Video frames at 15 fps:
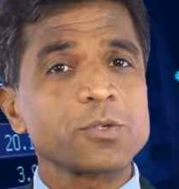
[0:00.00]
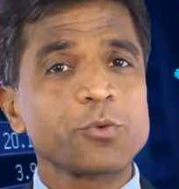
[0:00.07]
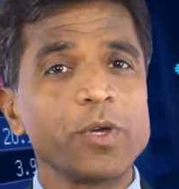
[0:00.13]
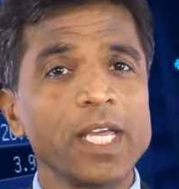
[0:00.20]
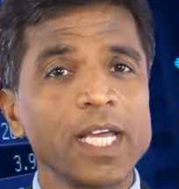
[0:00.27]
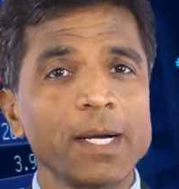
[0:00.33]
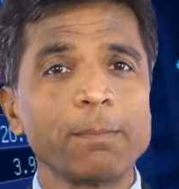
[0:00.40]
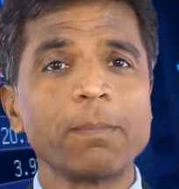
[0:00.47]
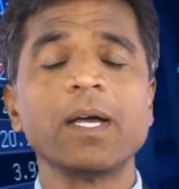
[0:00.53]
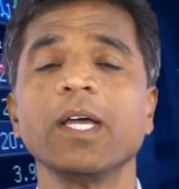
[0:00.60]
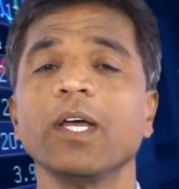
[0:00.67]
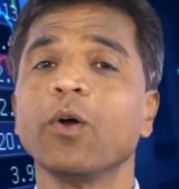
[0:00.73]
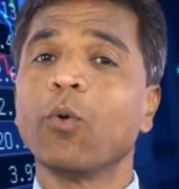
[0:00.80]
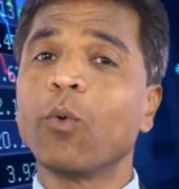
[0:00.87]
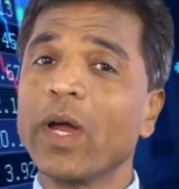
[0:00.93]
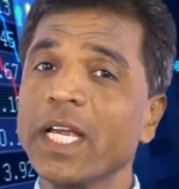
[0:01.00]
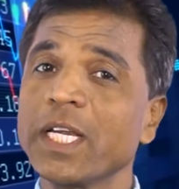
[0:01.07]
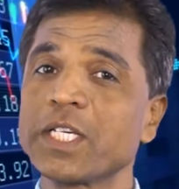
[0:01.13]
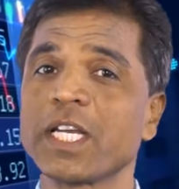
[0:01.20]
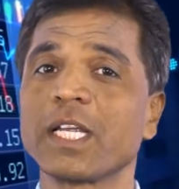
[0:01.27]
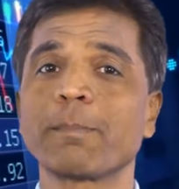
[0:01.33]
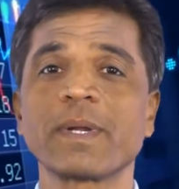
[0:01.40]
going up, why
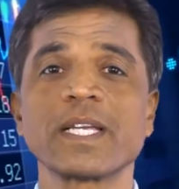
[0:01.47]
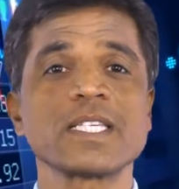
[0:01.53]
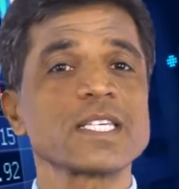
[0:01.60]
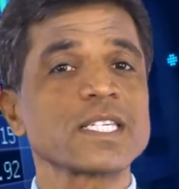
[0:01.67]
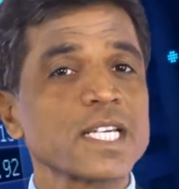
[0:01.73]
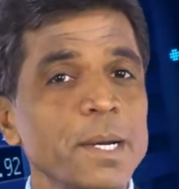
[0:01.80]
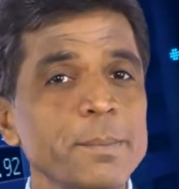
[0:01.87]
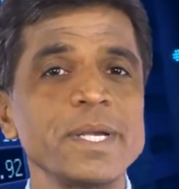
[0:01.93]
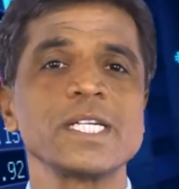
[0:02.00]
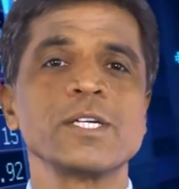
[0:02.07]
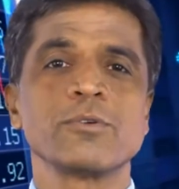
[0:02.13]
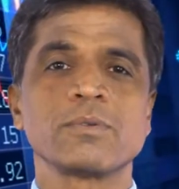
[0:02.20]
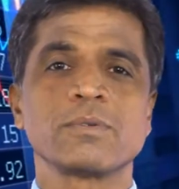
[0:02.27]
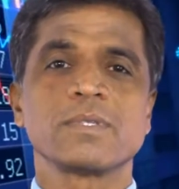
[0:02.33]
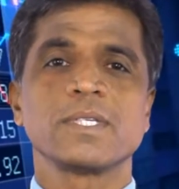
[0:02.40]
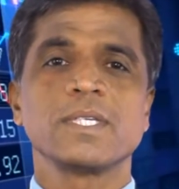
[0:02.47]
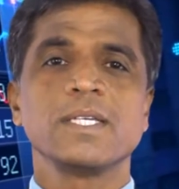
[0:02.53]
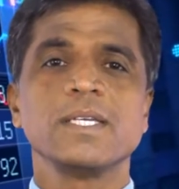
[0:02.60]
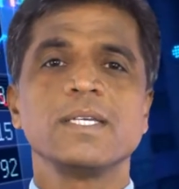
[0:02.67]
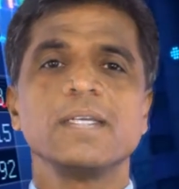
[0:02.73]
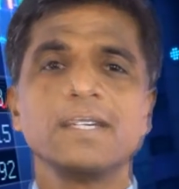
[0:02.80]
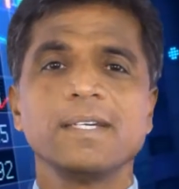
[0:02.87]
share price is coming down.
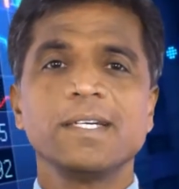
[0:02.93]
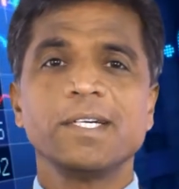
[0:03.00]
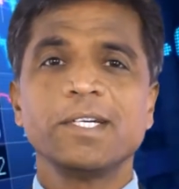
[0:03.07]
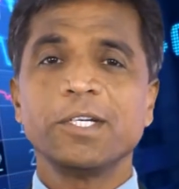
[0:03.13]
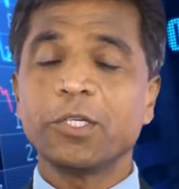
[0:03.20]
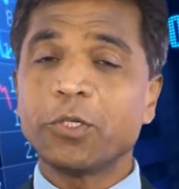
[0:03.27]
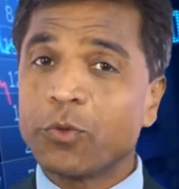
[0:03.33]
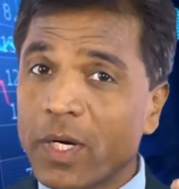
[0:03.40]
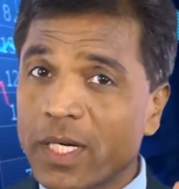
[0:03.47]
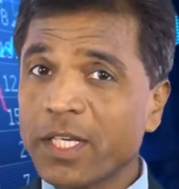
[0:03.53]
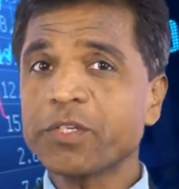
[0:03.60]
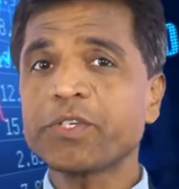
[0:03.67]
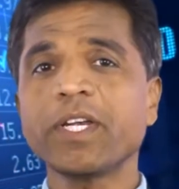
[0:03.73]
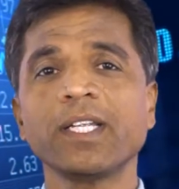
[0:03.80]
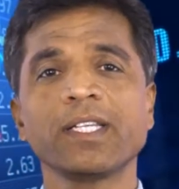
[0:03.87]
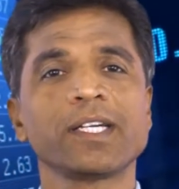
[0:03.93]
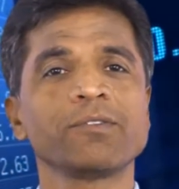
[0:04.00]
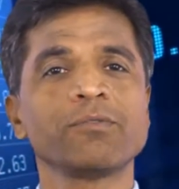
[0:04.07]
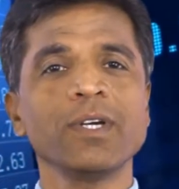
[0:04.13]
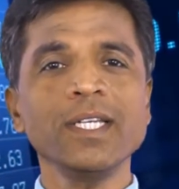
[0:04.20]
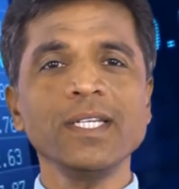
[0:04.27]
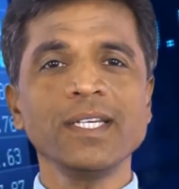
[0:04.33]
To understand that
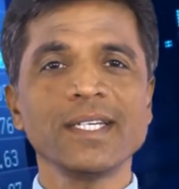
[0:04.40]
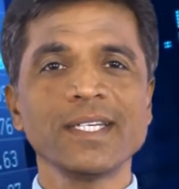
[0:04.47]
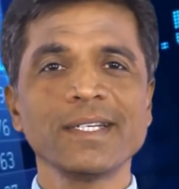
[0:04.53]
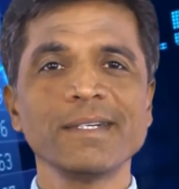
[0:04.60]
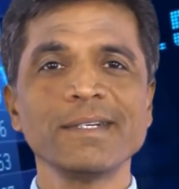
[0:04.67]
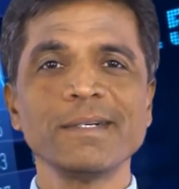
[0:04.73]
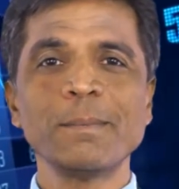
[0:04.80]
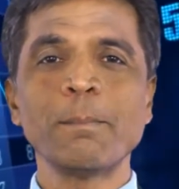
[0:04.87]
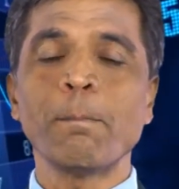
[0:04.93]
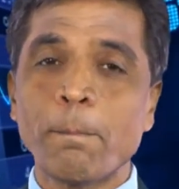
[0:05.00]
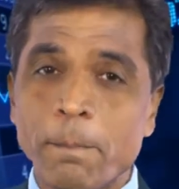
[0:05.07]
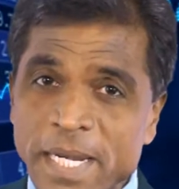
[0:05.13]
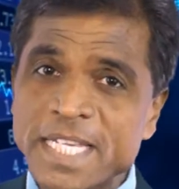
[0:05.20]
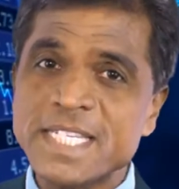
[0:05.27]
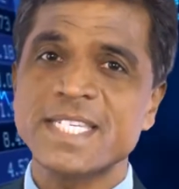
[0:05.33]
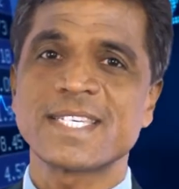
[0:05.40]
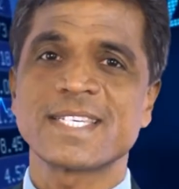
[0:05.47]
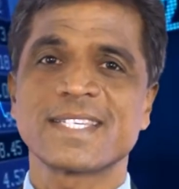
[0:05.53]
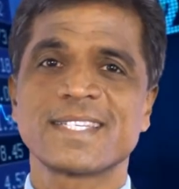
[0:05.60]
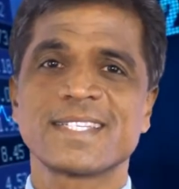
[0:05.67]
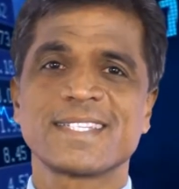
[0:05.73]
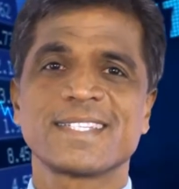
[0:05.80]
one,
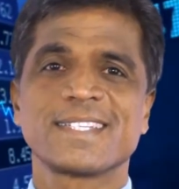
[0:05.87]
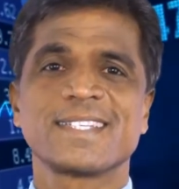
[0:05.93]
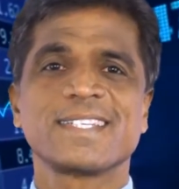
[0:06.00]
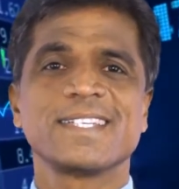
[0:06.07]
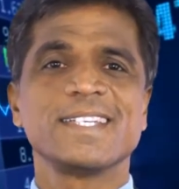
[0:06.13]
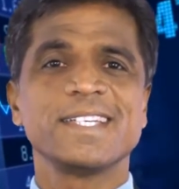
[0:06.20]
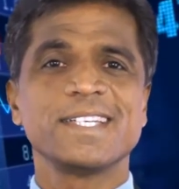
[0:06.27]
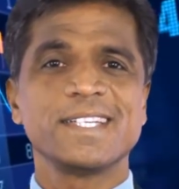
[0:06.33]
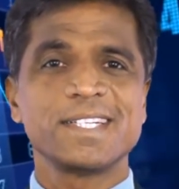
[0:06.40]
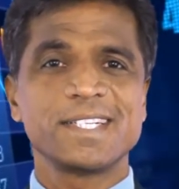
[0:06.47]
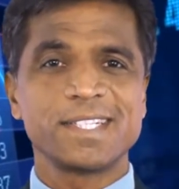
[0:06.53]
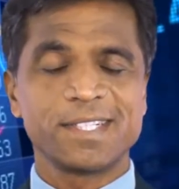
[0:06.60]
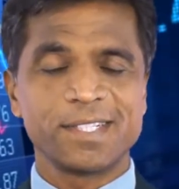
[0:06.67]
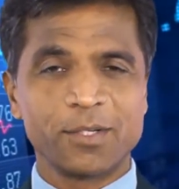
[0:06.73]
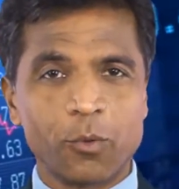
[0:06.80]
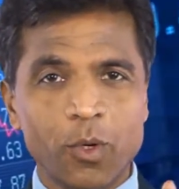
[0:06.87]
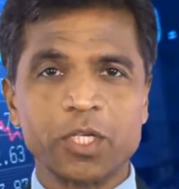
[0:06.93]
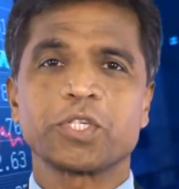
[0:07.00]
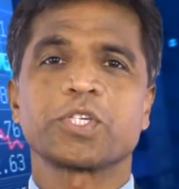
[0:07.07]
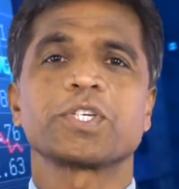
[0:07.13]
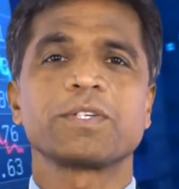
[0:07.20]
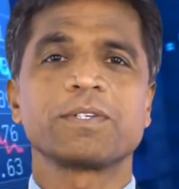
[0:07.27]
please
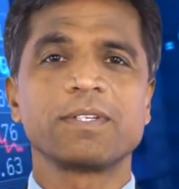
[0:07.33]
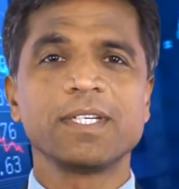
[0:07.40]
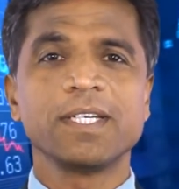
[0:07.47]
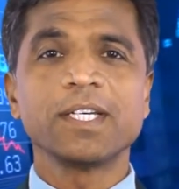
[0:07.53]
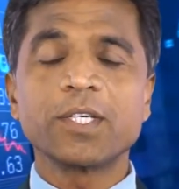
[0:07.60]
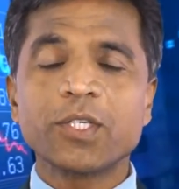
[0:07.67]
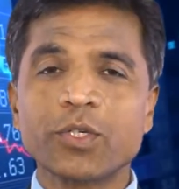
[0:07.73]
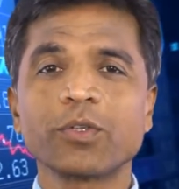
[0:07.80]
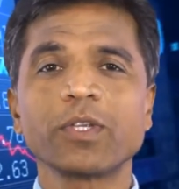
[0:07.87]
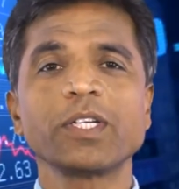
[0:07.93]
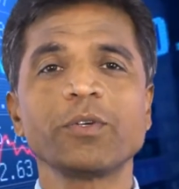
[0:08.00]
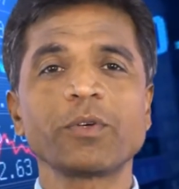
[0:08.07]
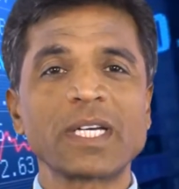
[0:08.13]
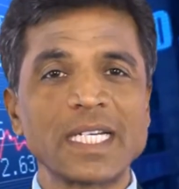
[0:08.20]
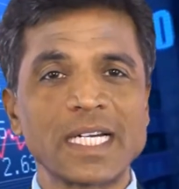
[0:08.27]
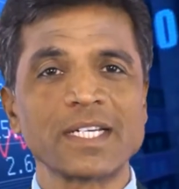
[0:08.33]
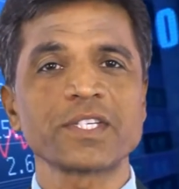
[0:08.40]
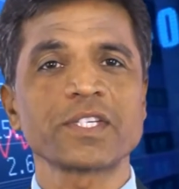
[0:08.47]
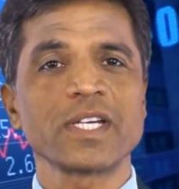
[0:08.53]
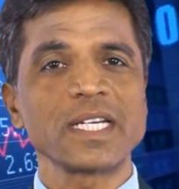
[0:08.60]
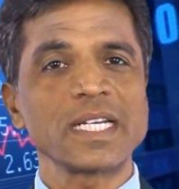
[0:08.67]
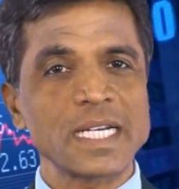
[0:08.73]
watch so that you can
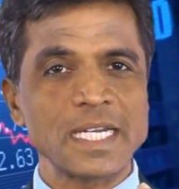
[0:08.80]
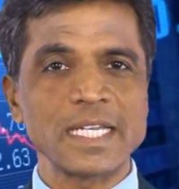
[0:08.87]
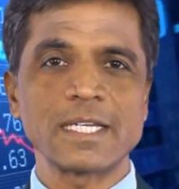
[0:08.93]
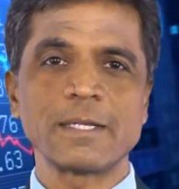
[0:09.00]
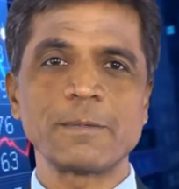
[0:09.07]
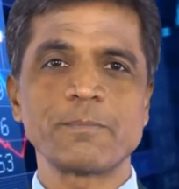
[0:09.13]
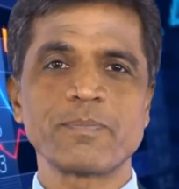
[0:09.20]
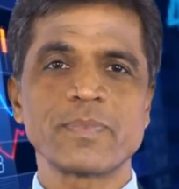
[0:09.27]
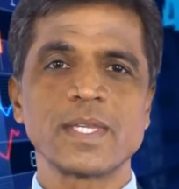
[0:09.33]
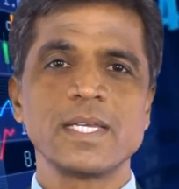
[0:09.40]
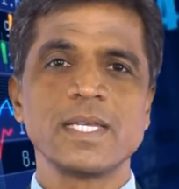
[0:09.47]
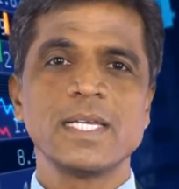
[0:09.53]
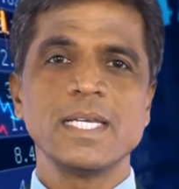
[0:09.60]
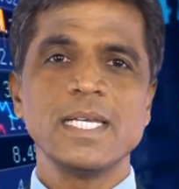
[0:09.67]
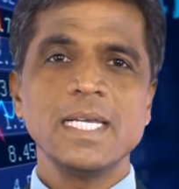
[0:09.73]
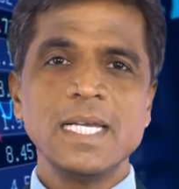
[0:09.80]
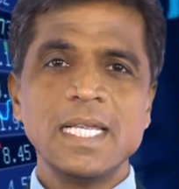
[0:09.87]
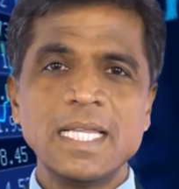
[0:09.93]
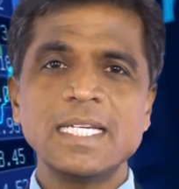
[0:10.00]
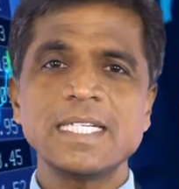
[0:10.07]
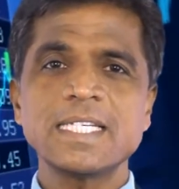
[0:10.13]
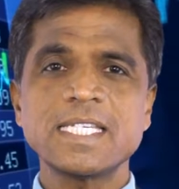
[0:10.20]
understand clearly.
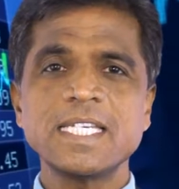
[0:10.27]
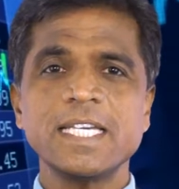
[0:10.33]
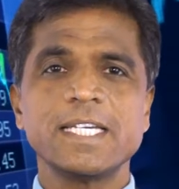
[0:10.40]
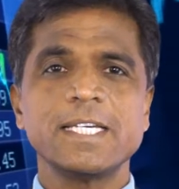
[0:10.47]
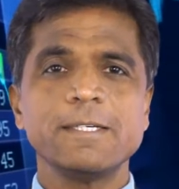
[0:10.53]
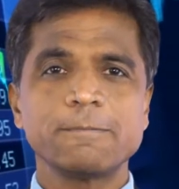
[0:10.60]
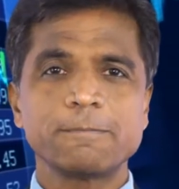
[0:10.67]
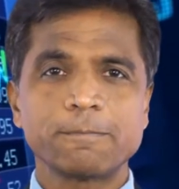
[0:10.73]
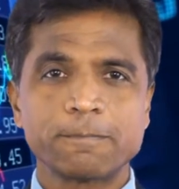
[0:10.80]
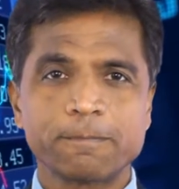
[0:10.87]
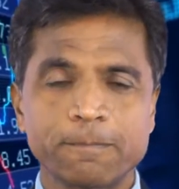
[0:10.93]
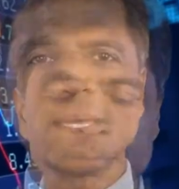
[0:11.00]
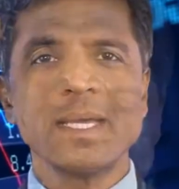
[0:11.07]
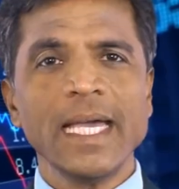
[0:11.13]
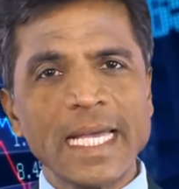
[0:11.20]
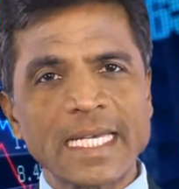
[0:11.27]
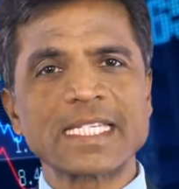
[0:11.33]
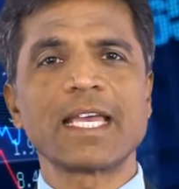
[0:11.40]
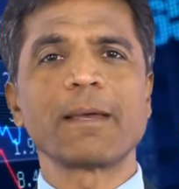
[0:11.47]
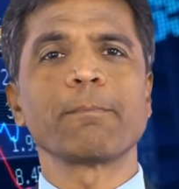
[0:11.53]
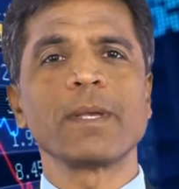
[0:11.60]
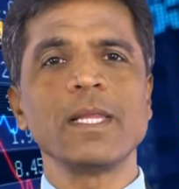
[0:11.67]
Let us say,
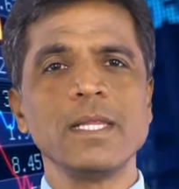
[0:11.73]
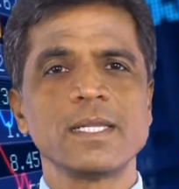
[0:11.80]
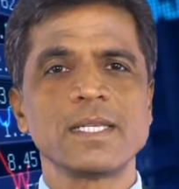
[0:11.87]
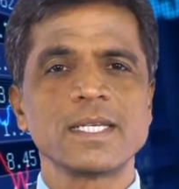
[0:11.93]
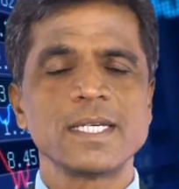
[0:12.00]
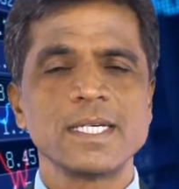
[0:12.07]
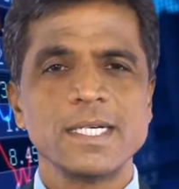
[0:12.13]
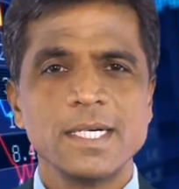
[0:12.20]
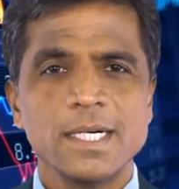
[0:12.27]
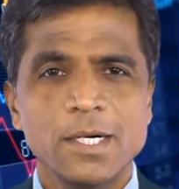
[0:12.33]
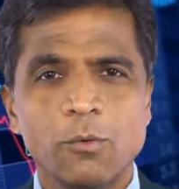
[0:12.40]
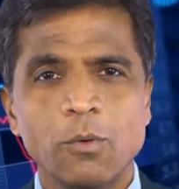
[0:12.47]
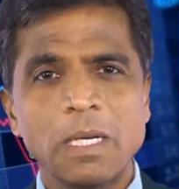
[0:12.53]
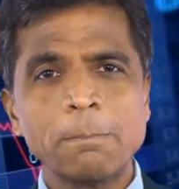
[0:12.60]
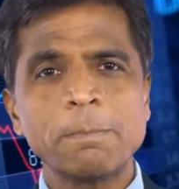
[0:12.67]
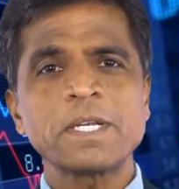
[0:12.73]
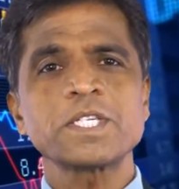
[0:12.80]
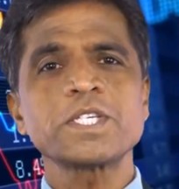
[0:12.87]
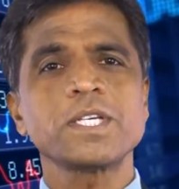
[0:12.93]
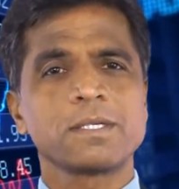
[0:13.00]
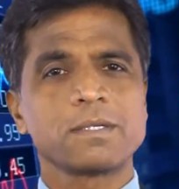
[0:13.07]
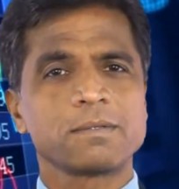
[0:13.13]
example, one
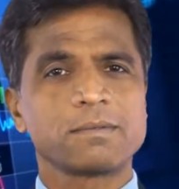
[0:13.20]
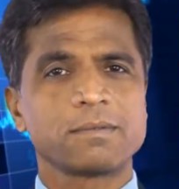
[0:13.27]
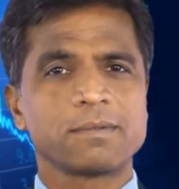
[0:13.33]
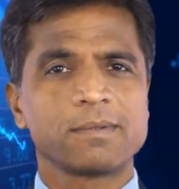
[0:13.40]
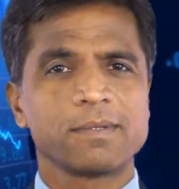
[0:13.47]
person,